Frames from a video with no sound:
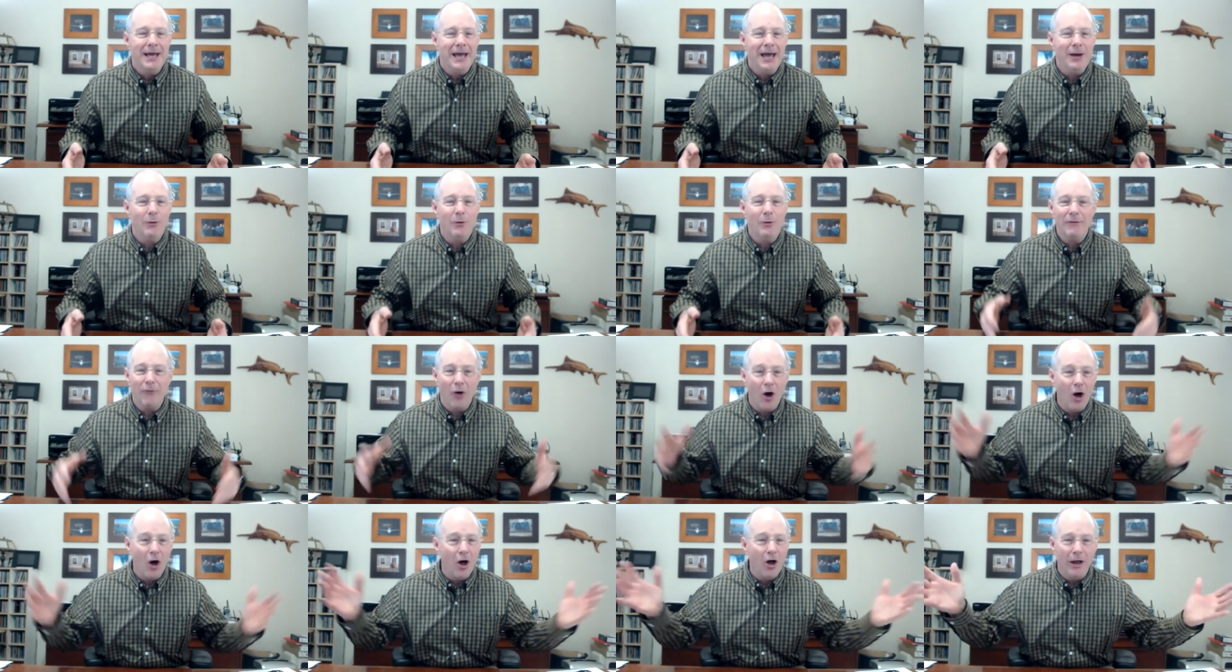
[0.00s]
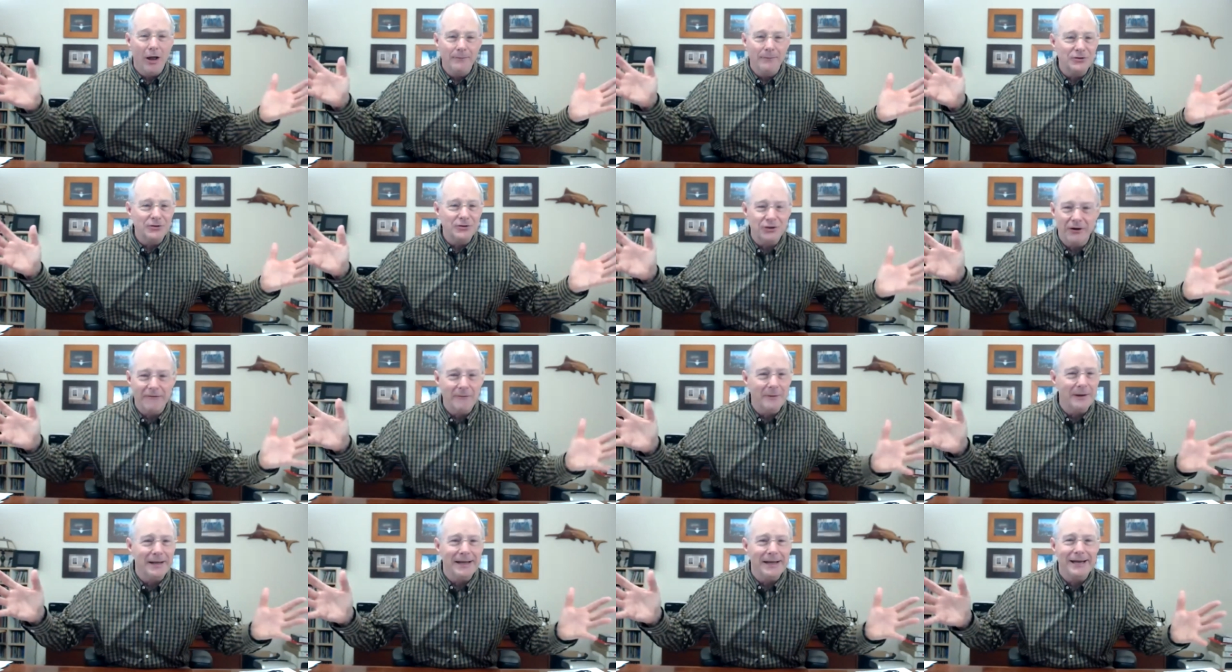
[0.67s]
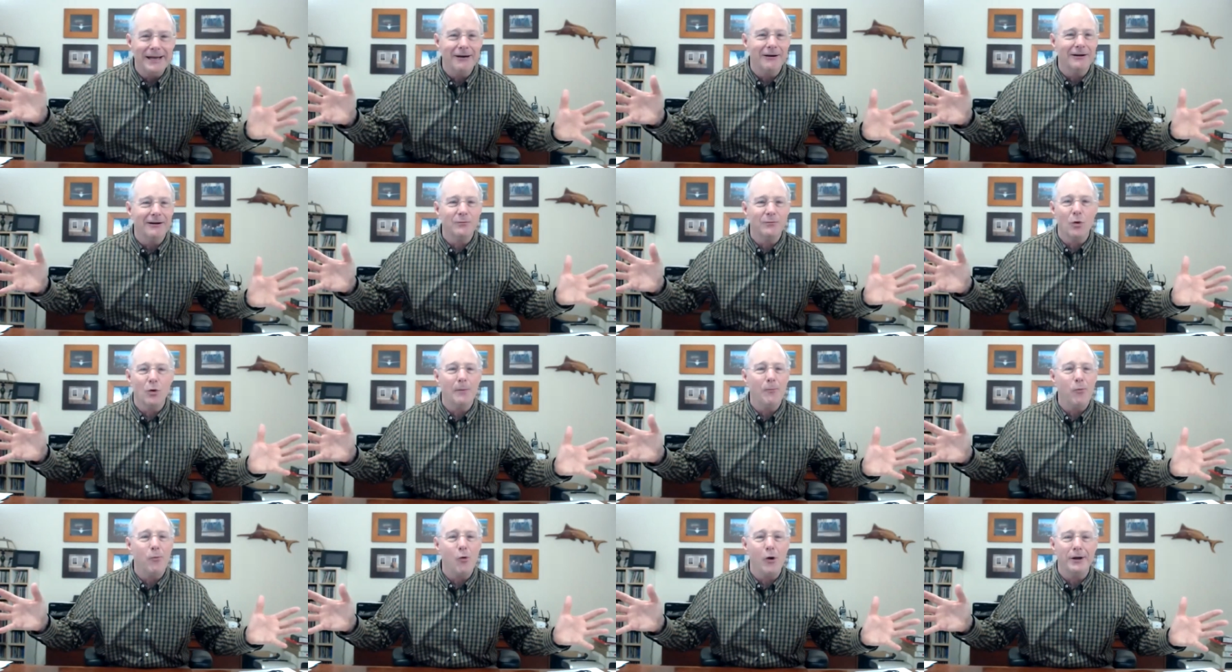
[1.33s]
And we've all, I'm sure everybody here at
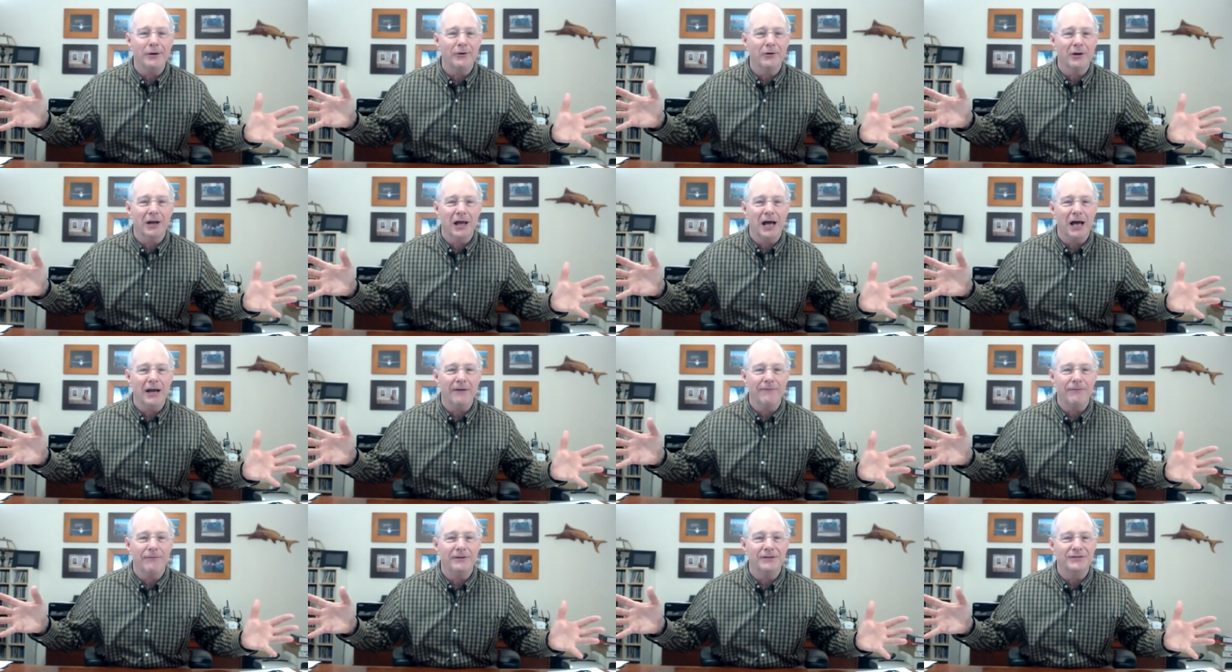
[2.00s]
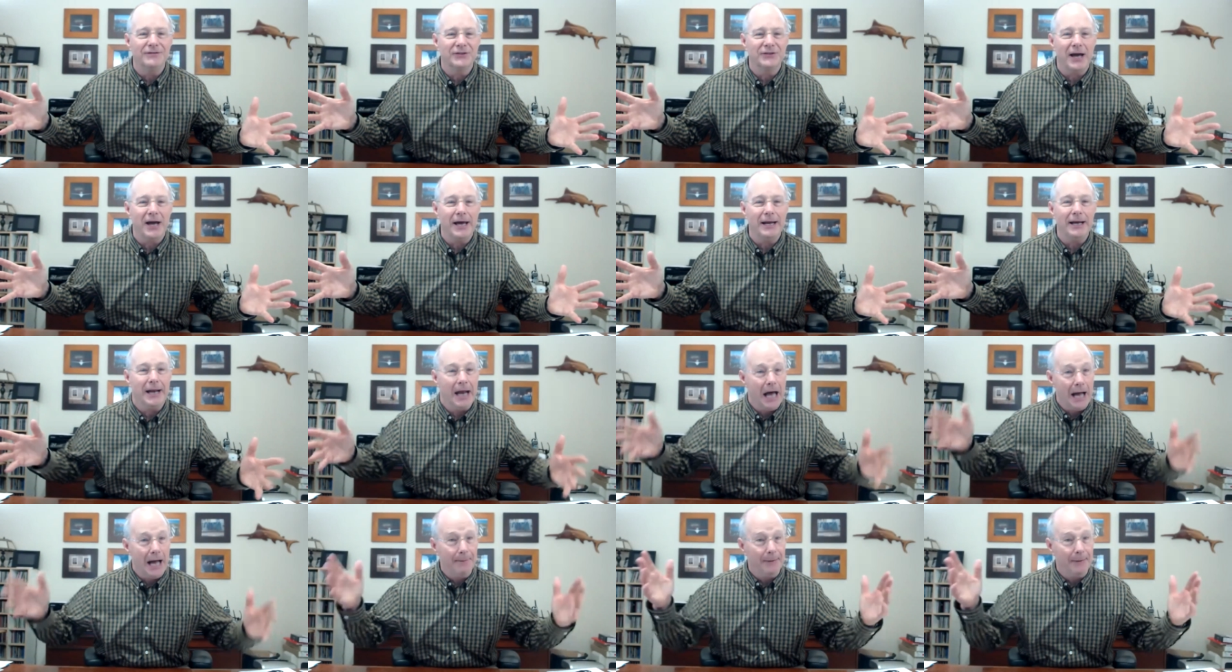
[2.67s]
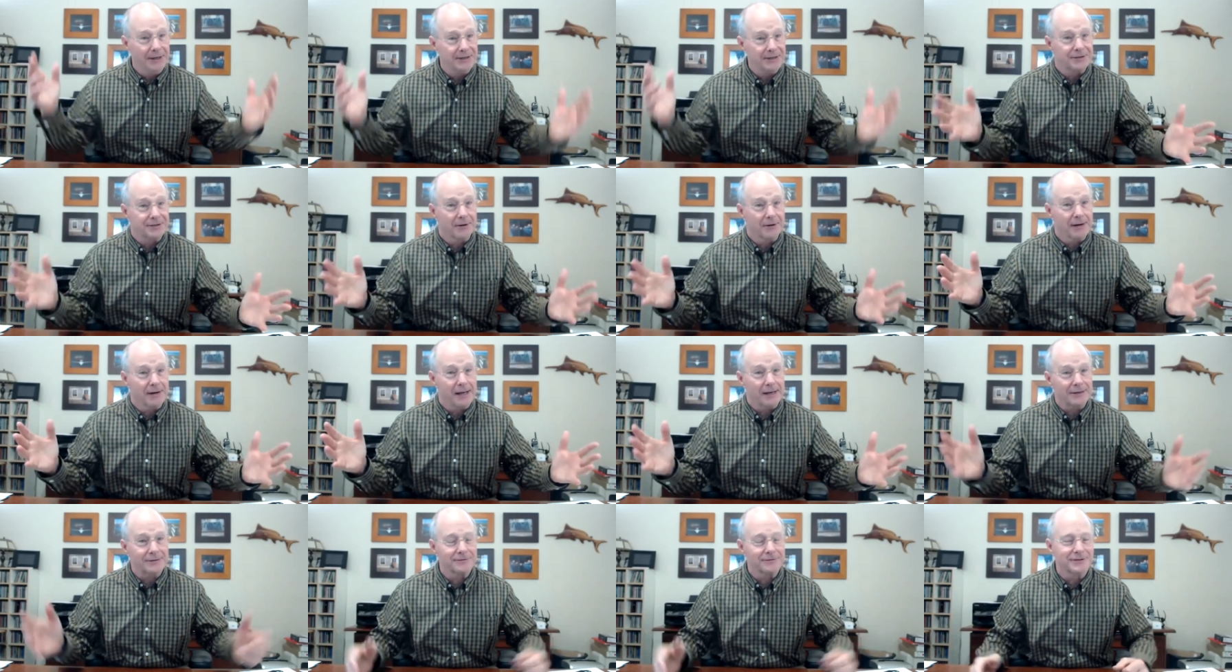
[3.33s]
one point in your life decided, I'm going to start
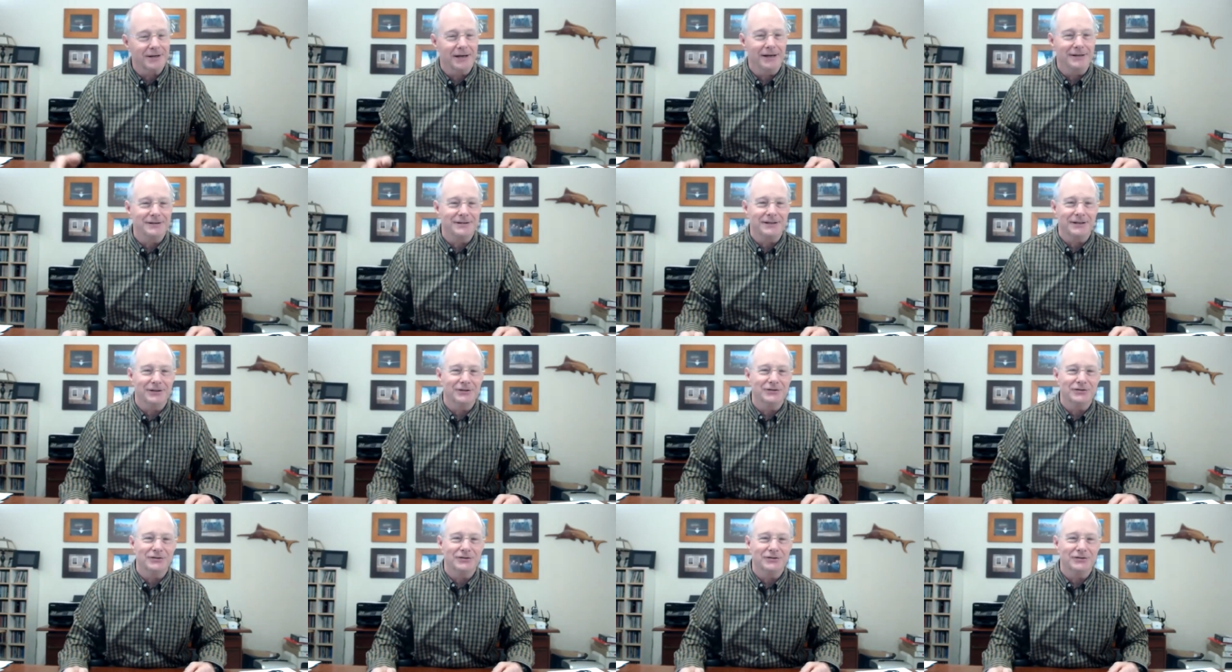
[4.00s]
exercising.